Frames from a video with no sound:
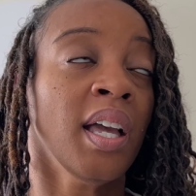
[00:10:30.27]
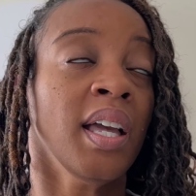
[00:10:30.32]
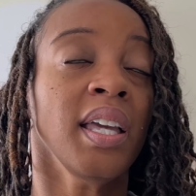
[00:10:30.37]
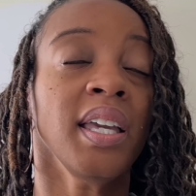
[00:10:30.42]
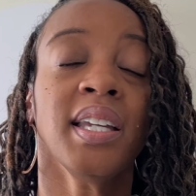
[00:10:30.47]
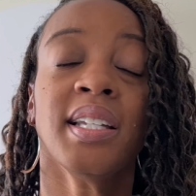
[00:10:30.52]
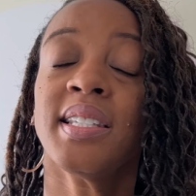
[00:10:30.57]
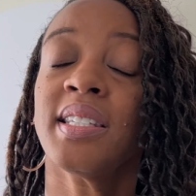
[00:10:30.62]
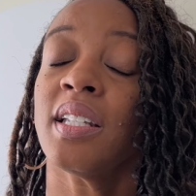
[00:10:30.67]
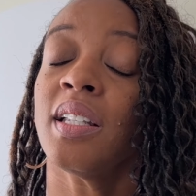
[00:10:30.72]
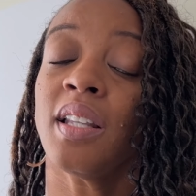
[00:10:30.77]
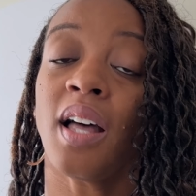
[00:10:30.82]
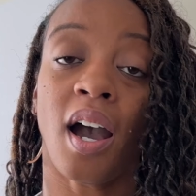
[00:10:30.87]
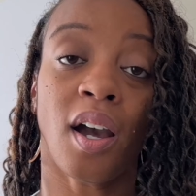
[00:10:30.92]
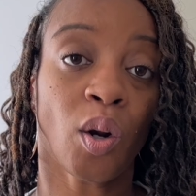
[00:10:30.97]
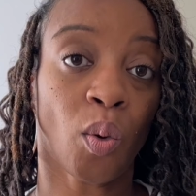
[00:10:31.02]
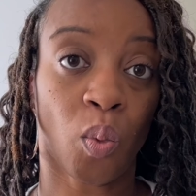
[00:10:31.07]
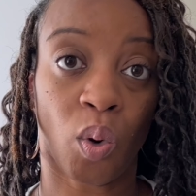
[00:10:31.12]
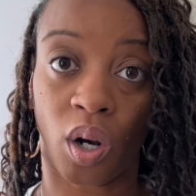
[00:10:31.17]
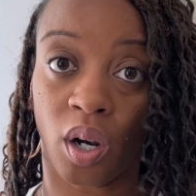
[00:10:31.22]
It's a
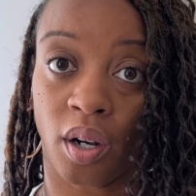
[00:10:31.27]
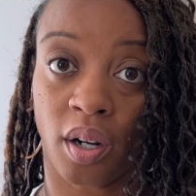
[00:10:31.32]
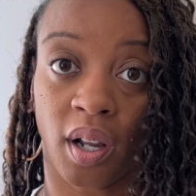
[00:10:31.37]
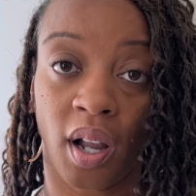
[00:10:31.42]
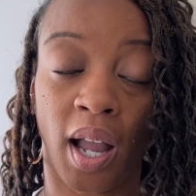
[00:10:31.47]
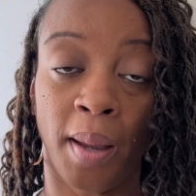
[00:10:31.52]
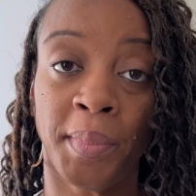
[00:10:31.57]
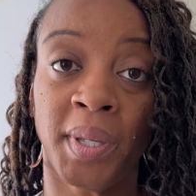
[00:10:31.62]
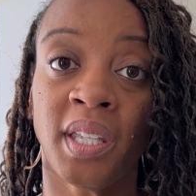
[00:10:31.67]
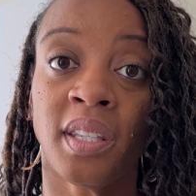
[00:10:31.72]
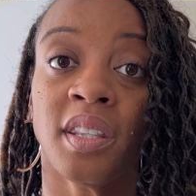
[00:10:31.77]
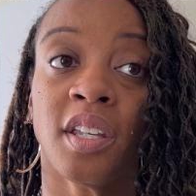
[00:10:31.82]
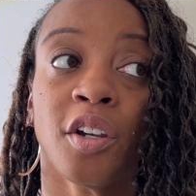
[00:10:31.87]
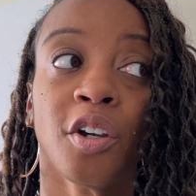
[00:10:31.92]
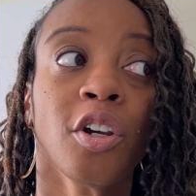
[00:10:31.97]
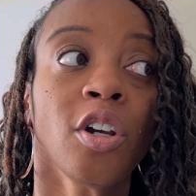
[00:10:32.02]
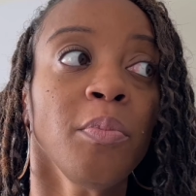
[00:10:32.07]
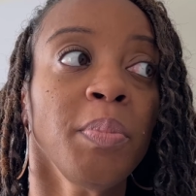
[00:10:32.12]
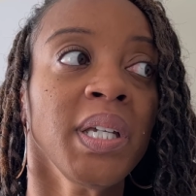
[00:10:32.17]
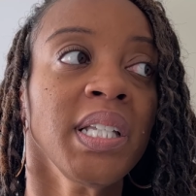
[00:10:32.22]
lot of work. I mean, there
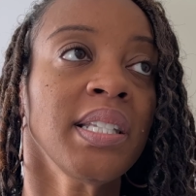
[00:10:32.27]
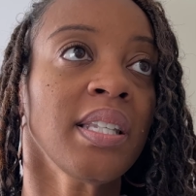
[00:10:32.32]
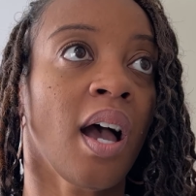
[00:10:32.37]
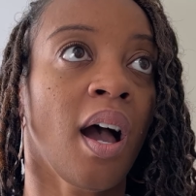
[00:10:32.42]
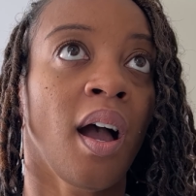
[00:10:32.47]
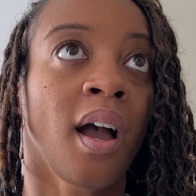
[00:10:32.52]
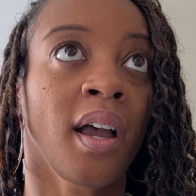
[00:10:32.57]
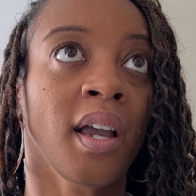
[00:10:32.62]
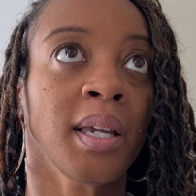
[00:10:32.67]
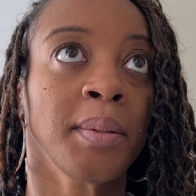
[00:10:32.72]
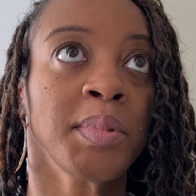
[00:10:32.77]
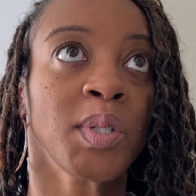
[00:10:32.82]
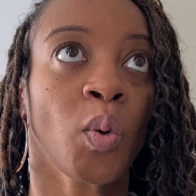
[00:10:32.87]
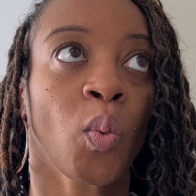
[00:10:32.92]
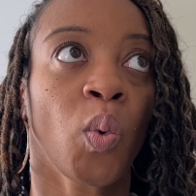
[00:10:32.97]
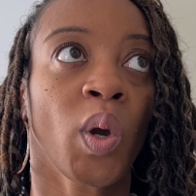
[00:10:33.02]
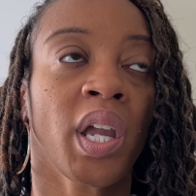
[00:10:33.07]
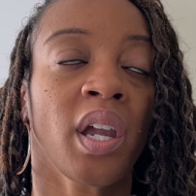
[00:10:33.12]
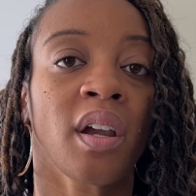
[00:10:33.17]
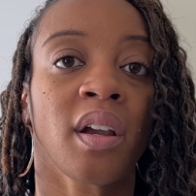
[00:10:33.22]
could be times
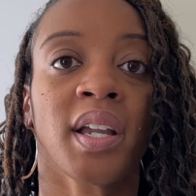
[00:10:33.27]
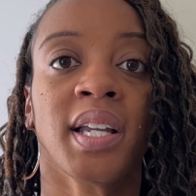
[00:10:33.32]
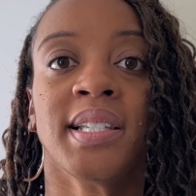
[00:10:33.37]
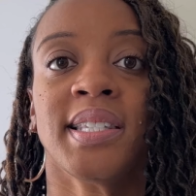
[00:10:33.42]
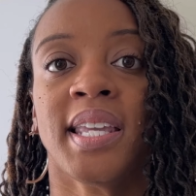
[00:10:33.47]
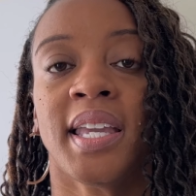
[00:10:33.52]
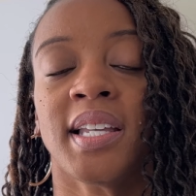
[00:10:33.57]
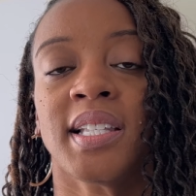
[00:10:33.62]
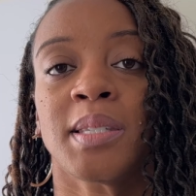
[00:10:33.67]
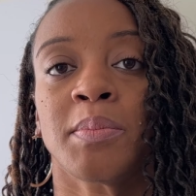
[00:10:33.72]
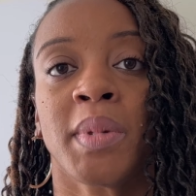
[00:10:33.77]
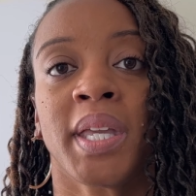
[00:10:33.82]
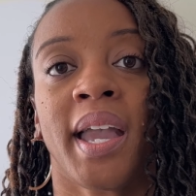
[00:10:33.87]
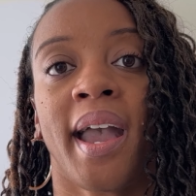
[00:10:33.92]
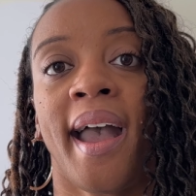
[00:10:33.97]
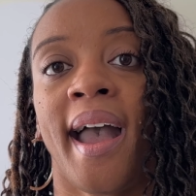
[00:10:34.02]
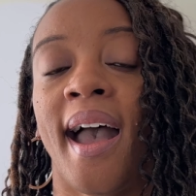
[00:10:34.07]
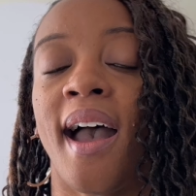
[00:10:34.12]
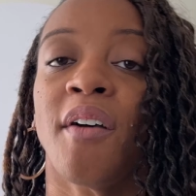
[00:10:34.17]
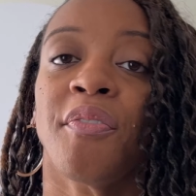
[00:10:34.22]
where it takes me a
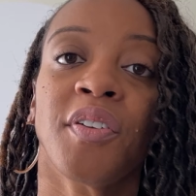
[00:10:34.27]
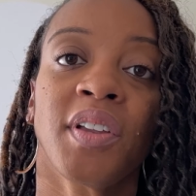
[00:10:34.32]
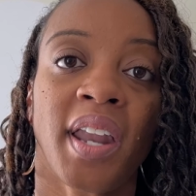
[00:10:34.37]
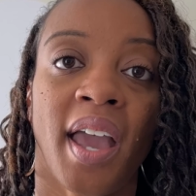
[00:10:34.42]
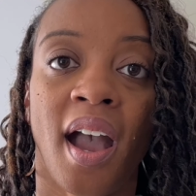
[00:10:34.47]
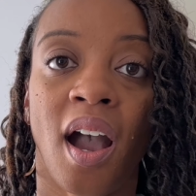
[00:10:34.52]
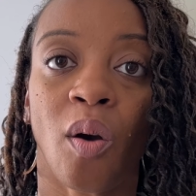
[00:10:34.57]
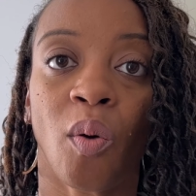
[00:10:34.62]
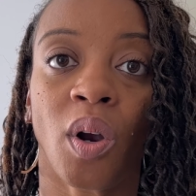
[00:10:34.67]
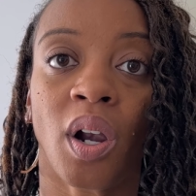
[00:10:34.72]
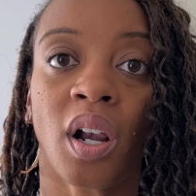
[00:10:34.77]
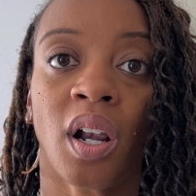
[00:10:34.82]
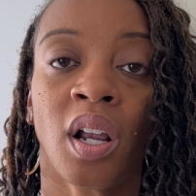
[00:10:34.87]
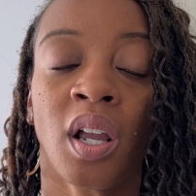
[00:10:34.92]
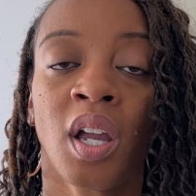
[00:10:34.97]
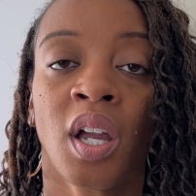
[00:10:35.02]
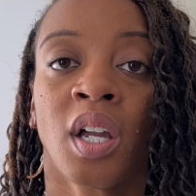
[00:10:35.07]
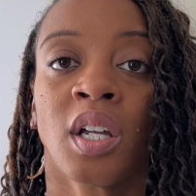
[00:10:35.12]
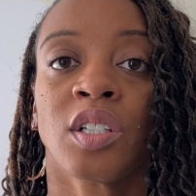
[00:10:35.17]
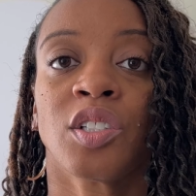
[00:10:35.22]
half an hour
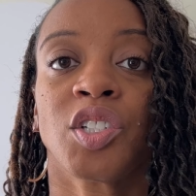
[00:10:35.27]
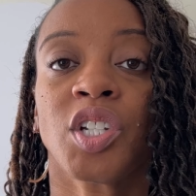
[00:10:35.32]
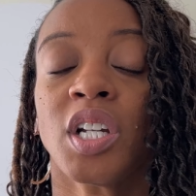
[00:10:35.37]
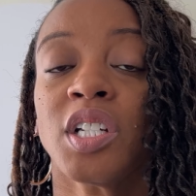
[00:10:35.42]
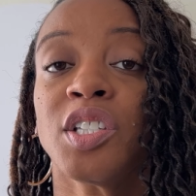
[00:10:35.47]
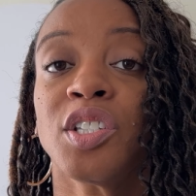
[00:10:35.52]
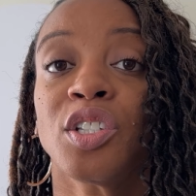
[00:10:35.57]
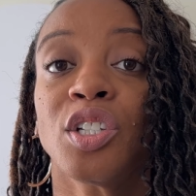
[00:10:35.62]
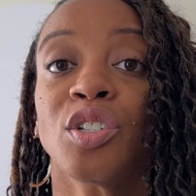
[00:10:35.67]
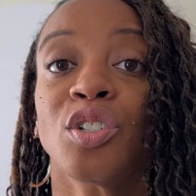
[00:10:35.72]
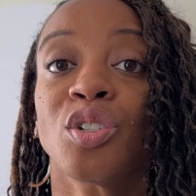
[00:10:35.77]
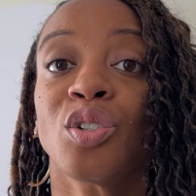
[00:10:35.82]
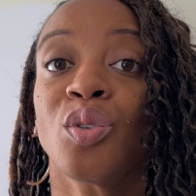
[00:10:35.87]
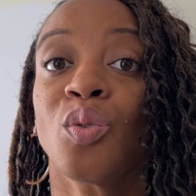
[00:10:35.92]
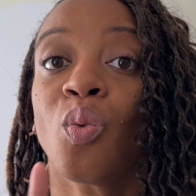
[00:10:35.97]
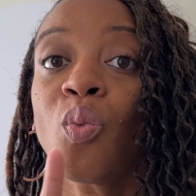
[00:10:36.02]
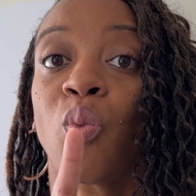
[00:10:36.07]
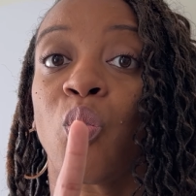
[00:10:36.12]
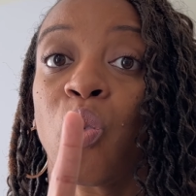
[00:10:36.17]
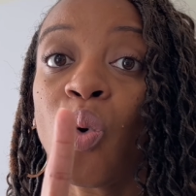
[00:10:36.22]
just to do
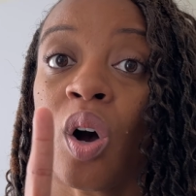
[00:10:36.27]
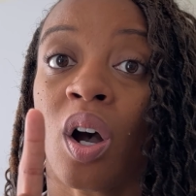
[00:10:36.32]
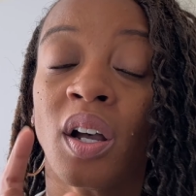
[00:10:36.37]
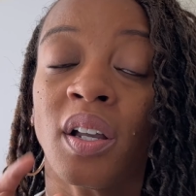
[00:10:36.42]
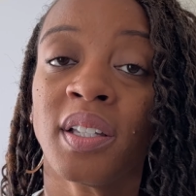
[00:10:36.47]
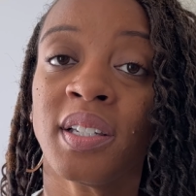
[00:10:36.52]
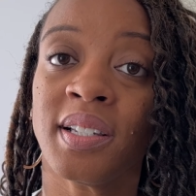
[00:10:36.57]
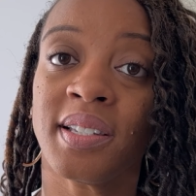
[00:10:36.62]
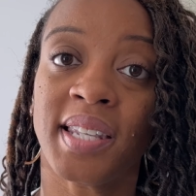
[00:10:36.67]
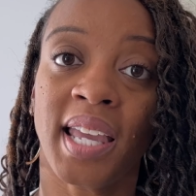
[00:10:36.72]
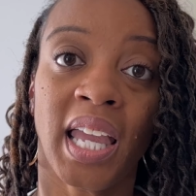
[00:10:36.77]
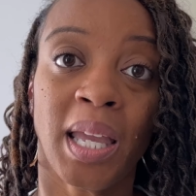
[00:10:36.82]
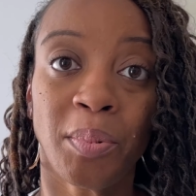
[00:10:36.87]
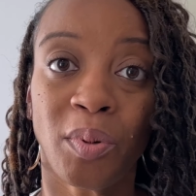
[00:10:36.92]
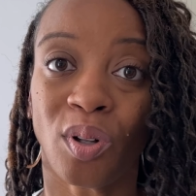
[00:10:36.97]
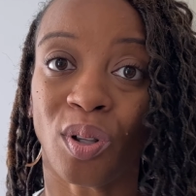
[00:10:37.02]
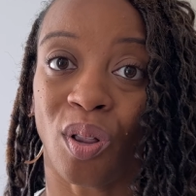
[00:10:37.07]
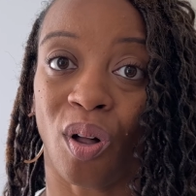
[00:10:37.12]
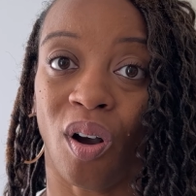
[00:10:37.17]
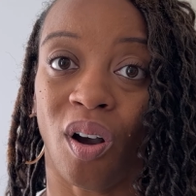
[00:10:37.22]
one
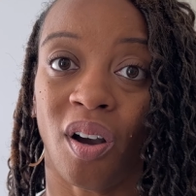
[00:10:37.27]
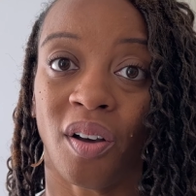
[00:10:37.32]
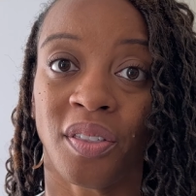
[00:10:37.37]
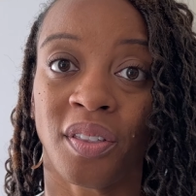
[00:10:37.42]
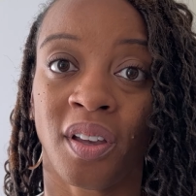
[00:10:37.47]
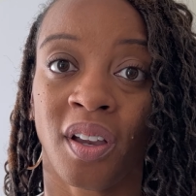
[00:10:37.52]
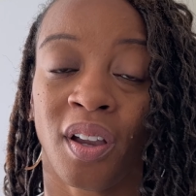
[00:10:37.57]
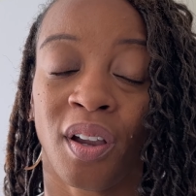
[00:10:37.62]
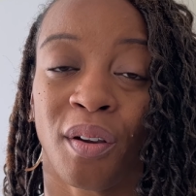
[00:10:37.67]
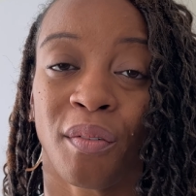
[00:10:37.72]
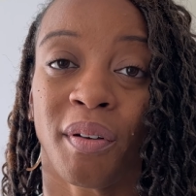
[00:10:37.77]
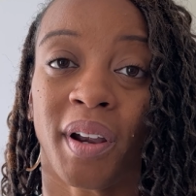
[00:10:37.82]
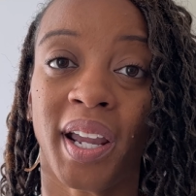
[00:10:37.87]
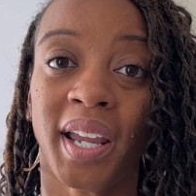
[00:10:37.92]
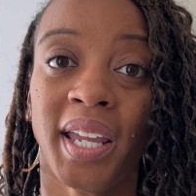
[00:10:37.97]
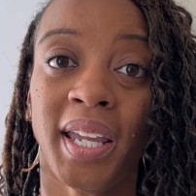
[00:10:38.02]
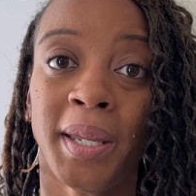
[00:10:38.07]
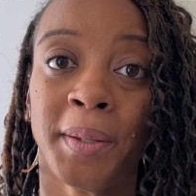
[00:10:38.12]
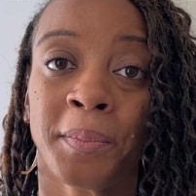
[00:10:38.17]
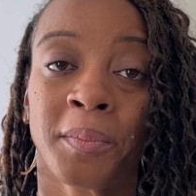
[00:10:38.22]
tablecloth,
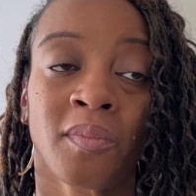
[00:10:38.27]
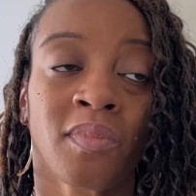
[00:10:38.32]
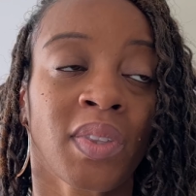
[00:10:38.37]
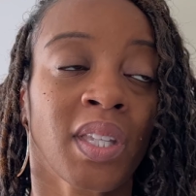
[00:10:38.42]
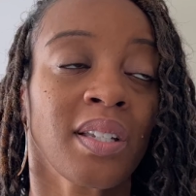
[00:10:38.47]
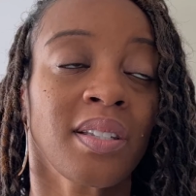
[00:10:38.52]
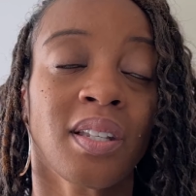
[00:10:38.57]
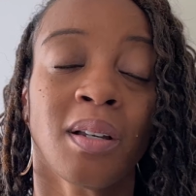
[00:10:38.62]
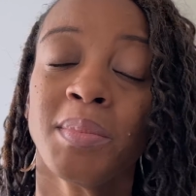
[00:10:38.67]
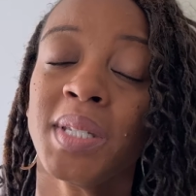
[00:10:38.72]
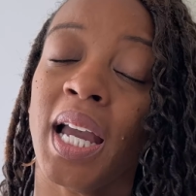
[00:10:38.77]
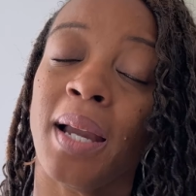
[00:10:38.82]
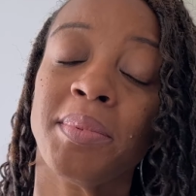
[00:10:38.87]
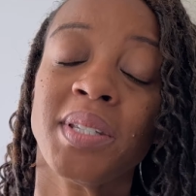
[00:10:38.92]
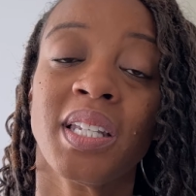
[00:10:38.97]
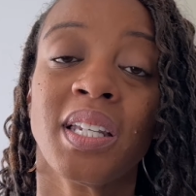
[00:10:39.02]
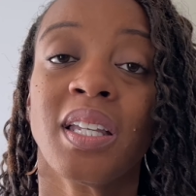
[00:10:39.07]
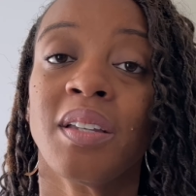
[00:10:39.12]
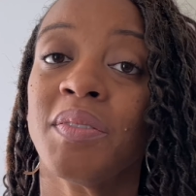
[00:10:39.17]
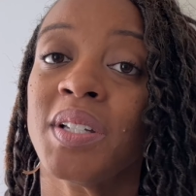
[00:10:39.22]
right? Sometimes
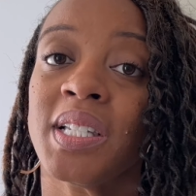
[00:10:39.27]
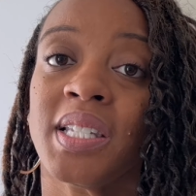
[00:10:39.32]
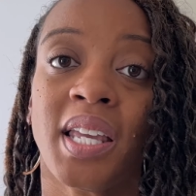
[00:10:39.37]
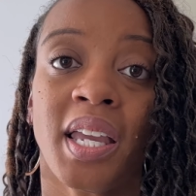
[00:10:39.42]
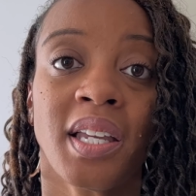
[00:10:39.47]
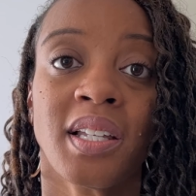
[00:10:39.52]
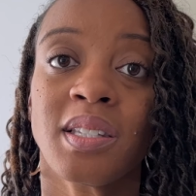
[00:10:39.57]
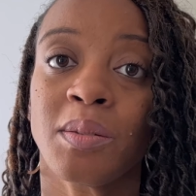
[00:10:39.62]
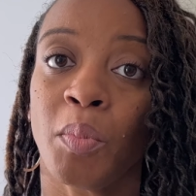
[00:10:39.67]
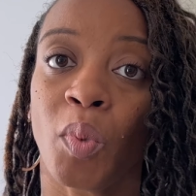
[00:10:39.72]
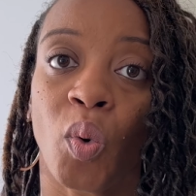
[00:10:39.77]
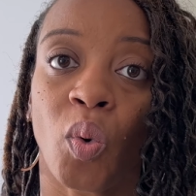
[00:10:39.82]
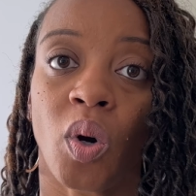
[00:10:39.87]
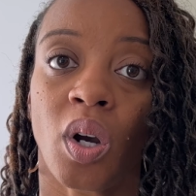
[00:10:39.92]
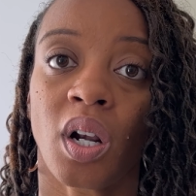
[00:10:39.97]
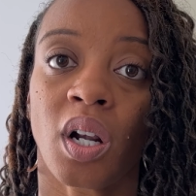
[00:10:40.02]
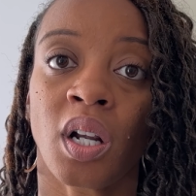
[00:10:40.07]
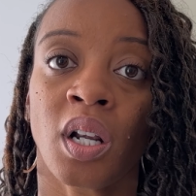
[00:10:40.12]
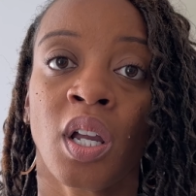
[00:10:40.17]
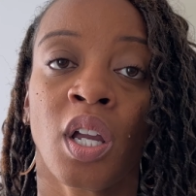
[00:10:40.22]
it even takes
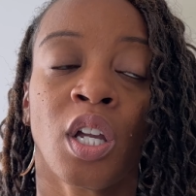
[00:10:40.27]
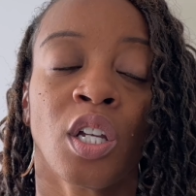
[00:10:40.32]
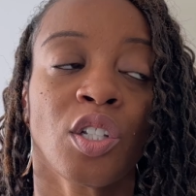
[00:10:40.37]
more.